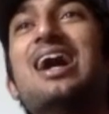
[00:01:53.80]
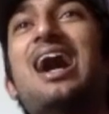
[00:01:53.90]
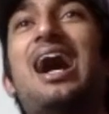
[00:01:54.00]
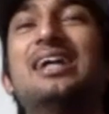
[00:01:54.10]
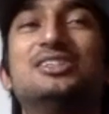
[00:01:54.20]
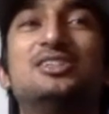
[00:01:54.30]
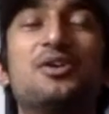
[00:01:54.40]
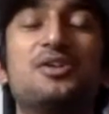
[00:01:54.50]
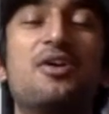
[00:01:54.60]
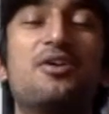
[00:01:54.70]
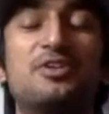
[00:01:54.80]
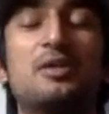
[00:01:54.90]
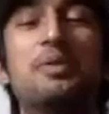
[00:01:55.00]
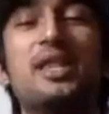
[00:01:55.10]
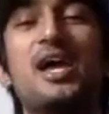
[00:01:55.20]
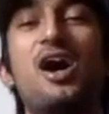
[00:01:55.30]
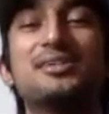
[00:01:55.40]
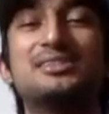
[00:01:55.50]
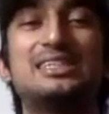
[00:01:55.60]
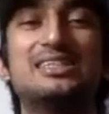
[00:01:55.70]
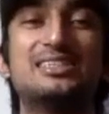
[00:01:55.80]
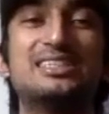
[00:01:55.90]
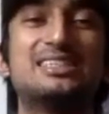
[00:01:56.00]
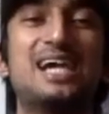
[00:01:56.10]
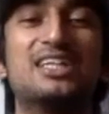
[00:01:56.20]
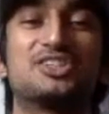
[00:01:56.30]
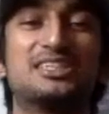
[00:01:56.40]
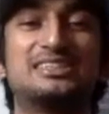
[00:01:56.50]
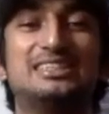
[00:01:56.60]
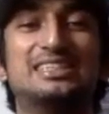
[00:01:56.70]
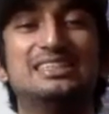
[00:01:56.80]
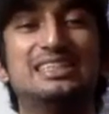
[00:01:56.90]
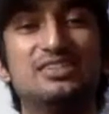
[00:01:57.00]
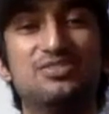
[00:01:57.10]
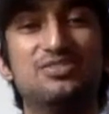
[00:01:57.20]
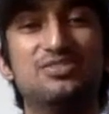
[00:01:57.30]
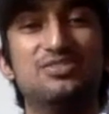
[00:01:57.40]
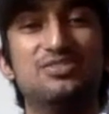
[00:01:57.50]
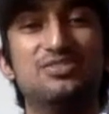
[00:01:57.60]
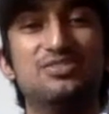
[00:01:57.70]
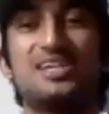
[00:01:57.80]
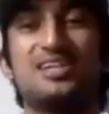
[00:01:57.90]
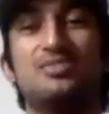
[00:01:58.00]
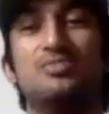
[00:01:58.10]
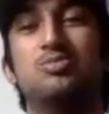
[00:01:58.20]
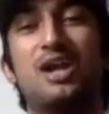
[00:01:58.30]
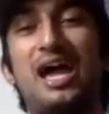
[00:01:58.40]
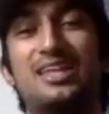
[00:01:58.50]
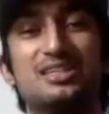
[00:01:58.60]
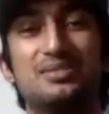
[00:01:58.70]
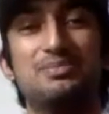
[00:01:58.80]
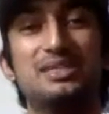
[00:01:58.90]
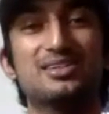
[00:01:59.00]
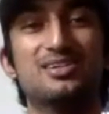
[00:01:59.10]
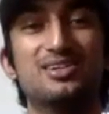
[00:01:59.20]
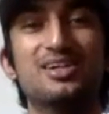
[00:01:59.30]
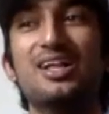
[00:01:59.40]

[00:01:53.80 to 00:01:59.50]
I just don't know if in a playoff series I trust the defense outside of Bradley Beal.